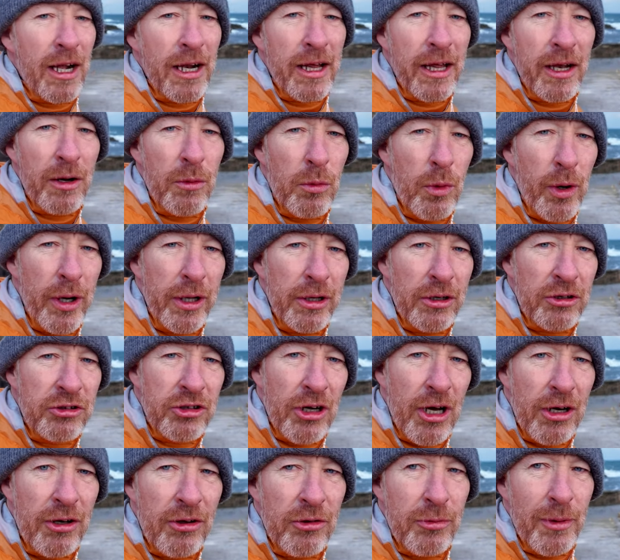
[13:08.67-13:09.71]
I'll get a wider
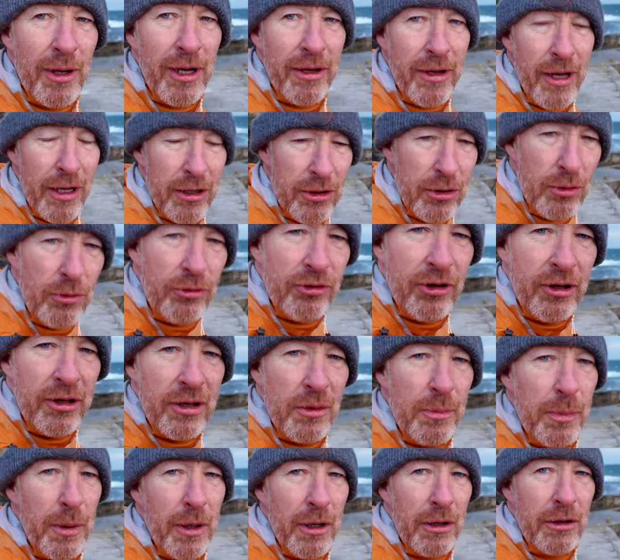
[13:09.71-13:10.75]
shot as well of that using the
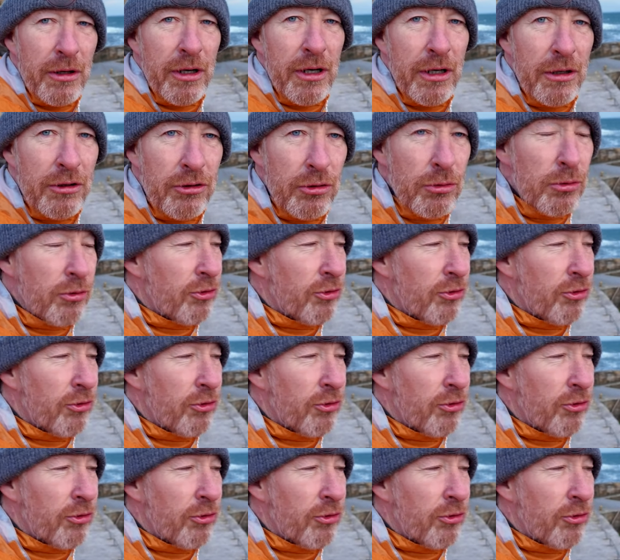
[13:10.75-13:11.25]
pier here too.